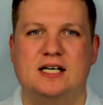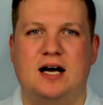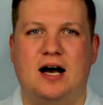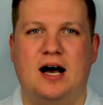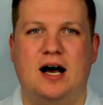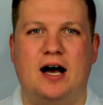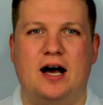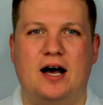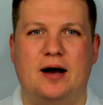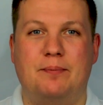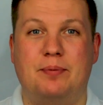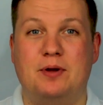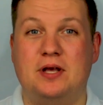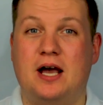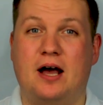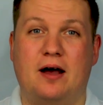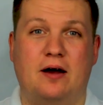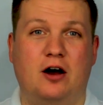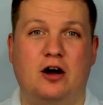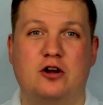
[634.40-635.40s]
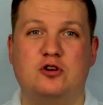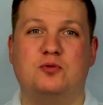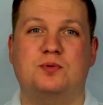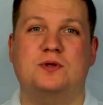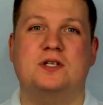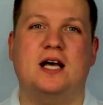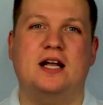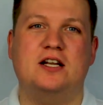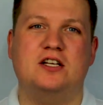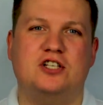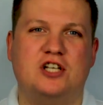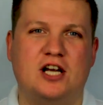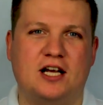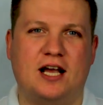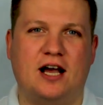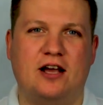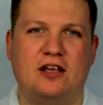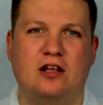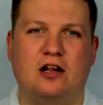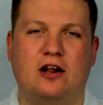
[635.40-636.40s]
But yeah, 100% check
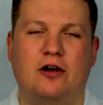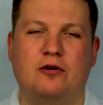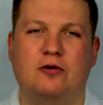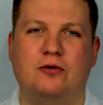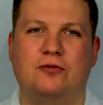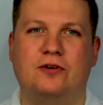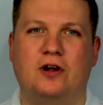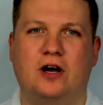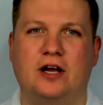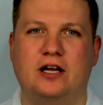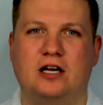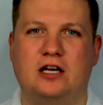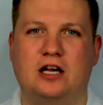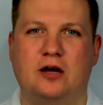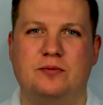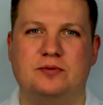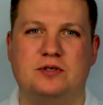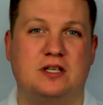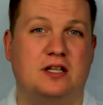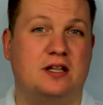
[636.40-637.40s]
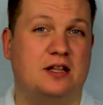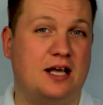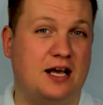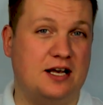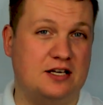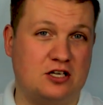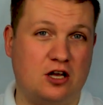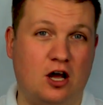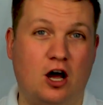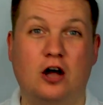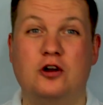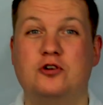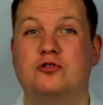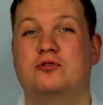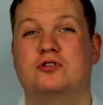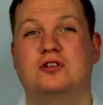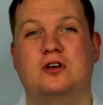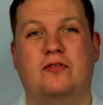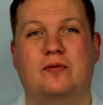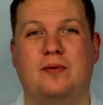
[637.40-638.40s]
out your local flying clubs. There's
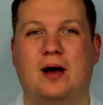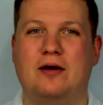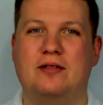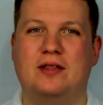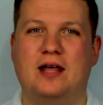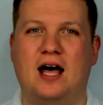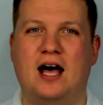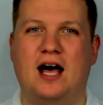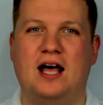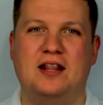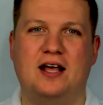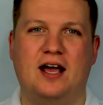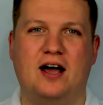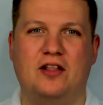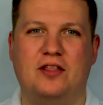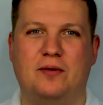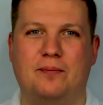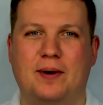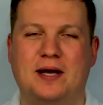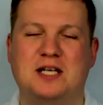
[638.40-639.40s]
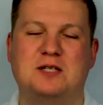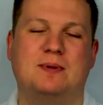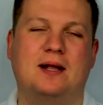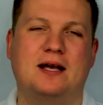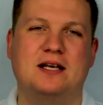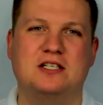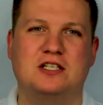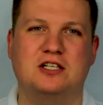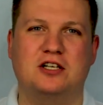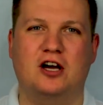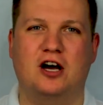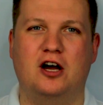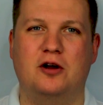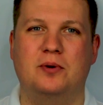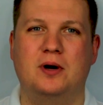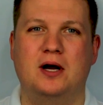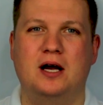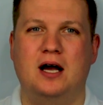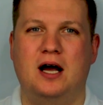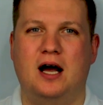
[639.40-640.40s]
hundreds of them out there, and they are the best place to go.
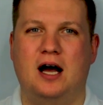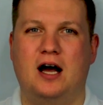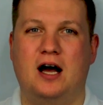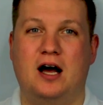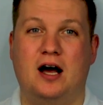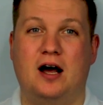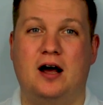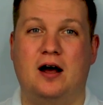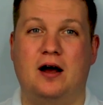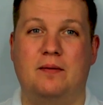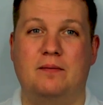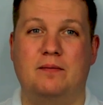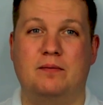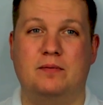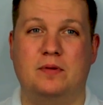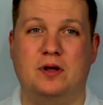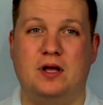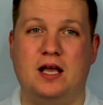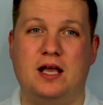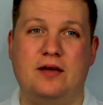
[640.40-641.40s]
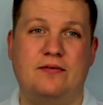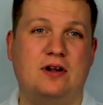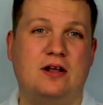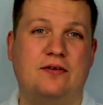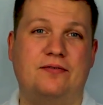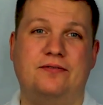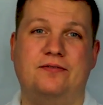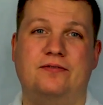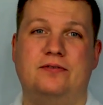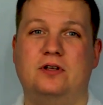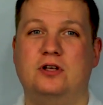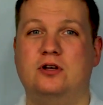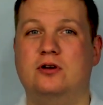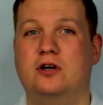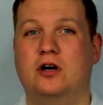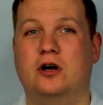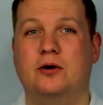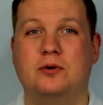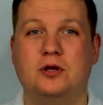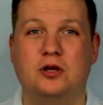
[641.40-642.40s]
Even if
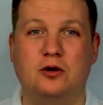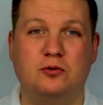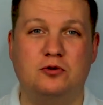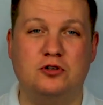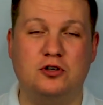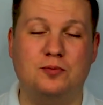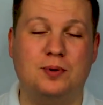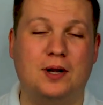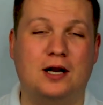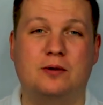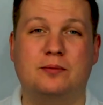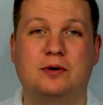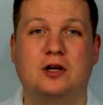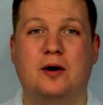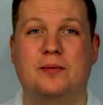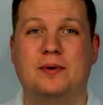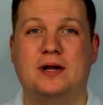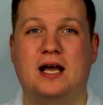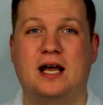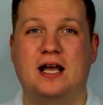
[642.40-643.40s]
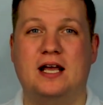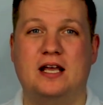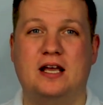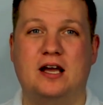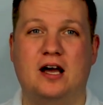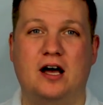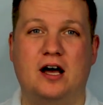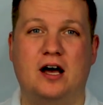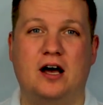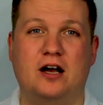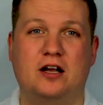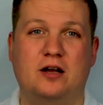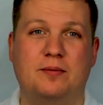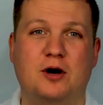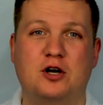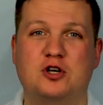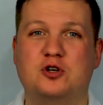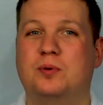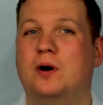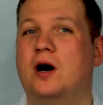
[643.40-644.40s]
you do plan on becoming a
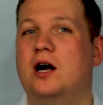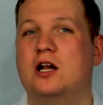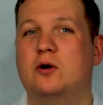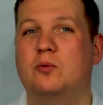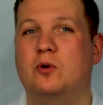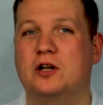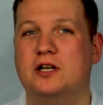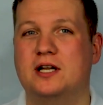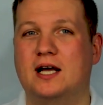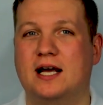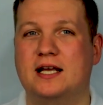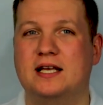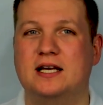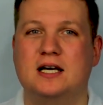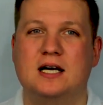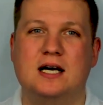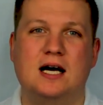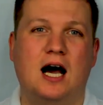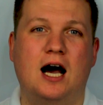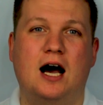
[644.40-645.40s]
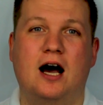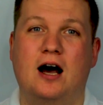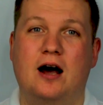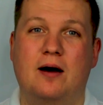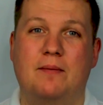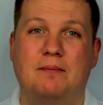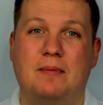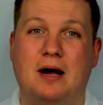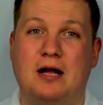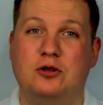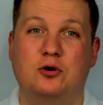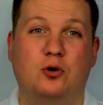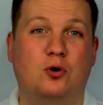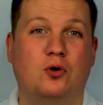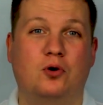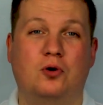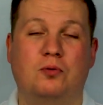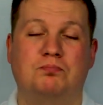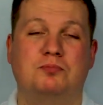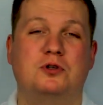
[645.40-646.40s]
commercial pilot one day, and
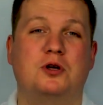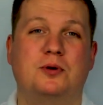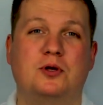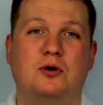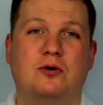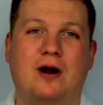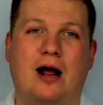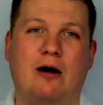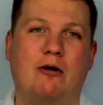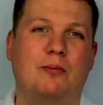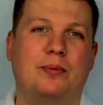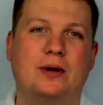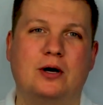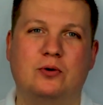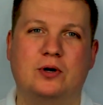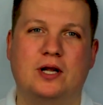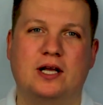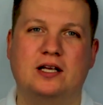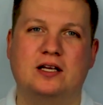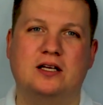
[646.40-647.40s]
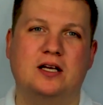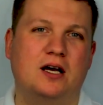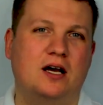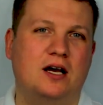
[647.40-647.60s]
you're doing your hour building,